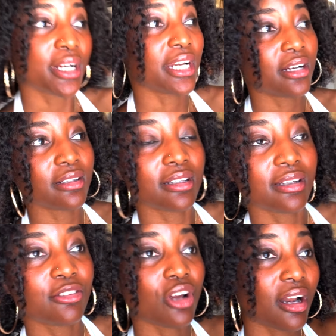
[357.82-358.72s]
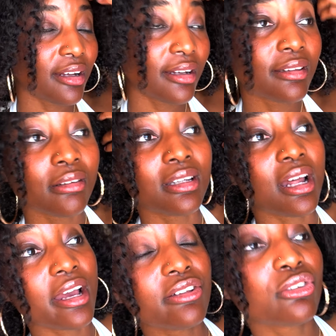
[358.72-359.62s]
near this. Charlotte is a
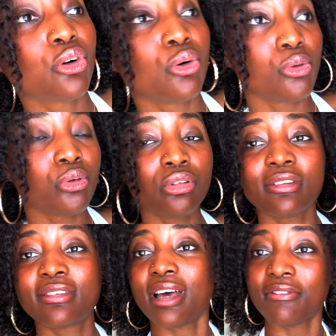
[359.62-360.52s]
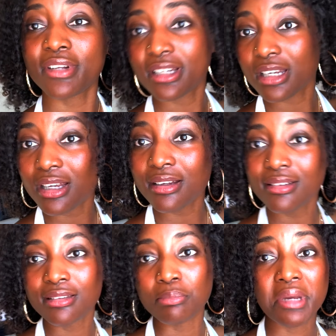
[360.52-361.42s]
nice, cool
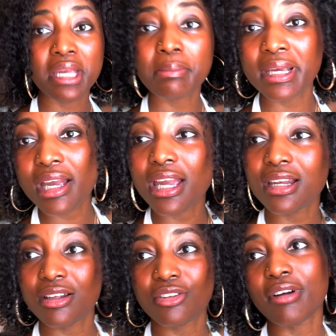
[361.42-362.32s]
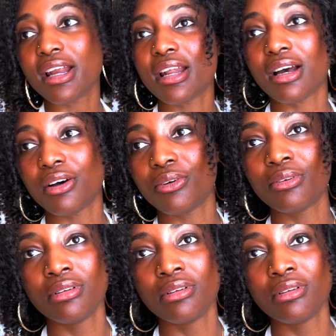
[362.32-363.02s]
70s, maybe 80s right now.